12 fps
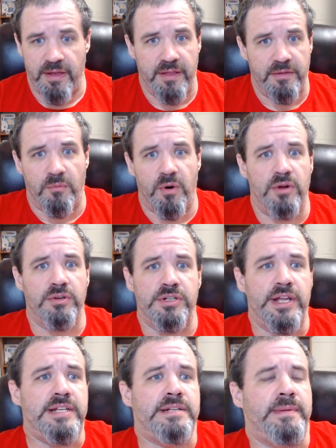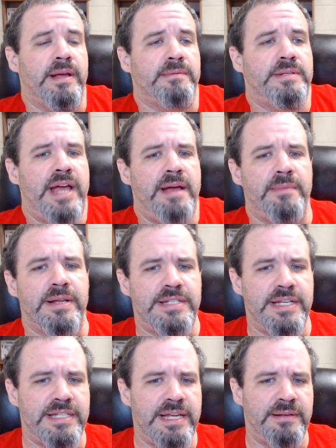the world needs to be upset, but it
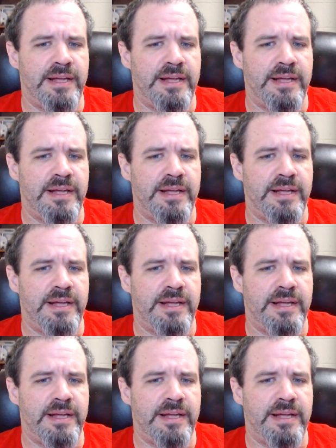just seemed